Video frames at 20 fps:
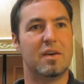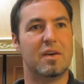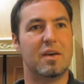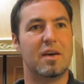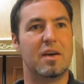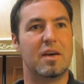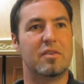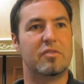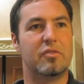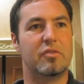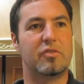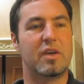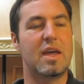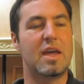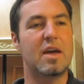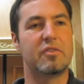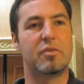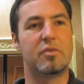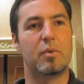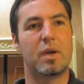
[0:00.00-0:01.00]
And she was saying,
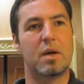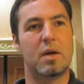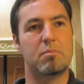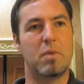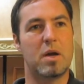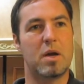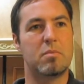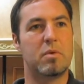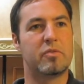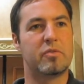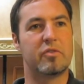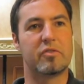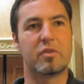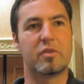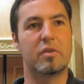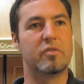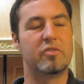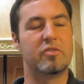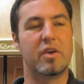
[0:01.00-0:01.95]
"Yeah, she went out and bought a bunch of skirts.